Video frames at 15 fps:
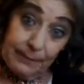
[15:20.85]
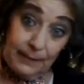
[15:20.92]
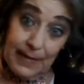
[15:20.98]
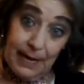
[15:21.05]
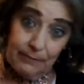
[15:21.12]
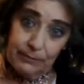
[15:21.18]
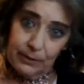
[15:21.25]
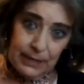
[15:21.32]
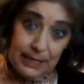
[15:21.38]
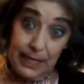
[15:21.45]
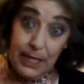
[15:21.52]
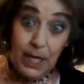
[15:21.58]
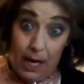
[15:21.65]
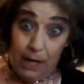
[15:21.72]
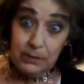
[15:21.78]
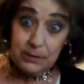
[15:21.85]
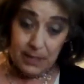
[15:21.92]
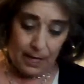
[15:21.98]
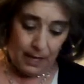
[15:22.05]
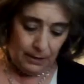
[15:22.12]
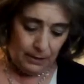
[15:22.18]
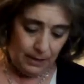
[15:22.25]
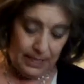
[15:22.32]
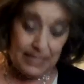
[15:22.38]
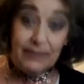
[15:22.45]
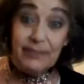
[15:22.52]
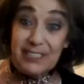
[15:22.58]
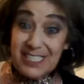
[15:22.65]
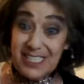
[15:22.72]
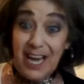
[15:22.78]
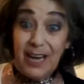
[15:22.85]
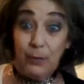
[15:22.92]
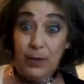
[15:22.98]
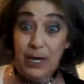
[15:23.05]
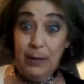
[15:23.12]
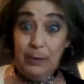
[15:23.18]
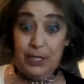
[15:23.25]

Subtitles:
Never. He knows that. He even said it with him.